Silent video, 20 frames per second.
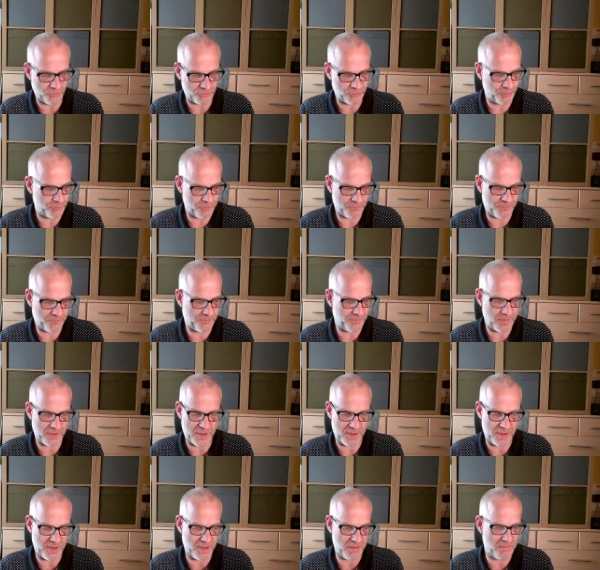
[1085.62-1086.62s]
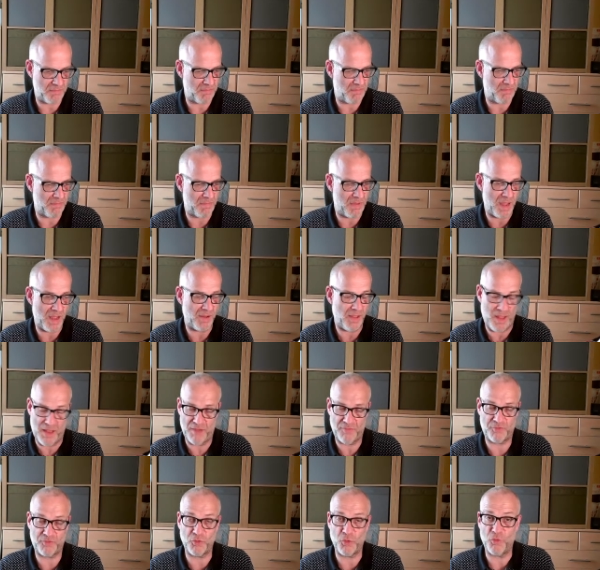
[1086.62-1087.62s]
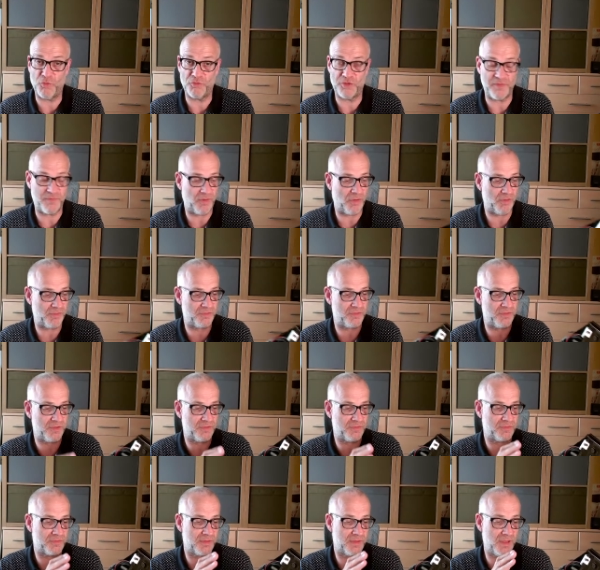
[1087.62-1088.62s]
of storage devices.